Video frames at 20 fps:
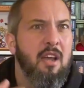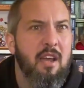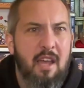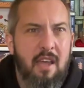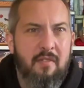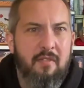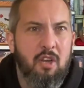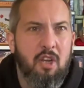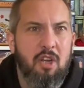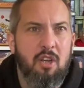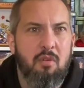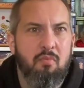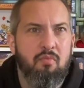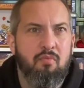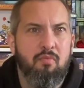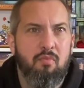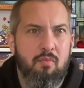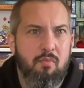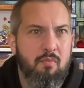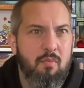If you're
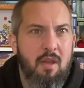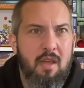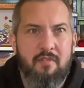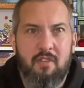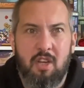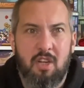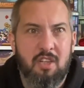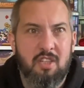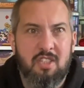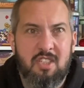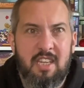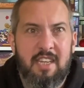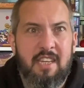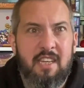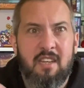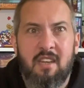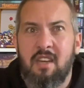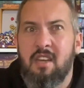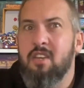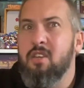gonna
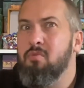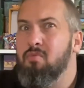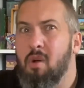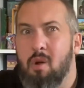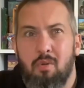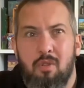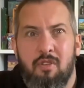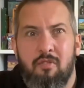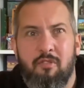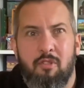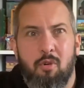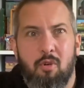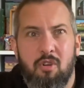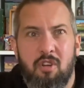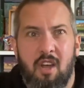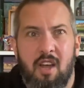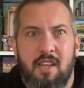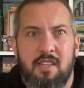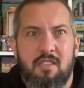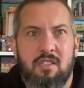seek, you roll the 4
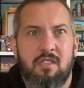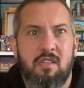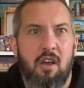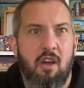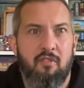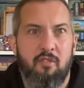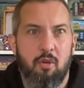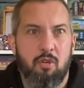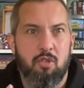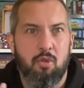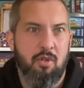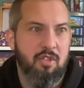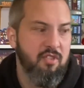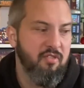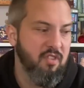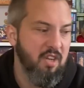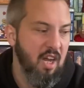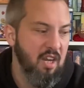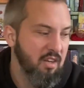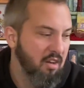dice of your choice of
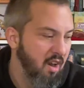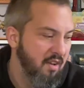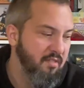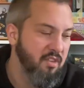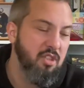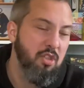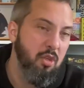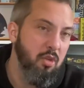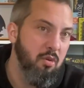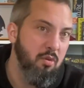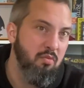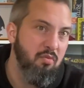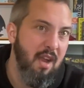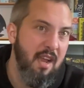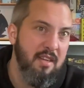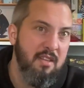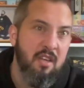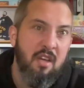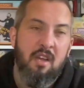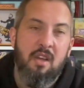colour, either 2
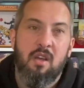red,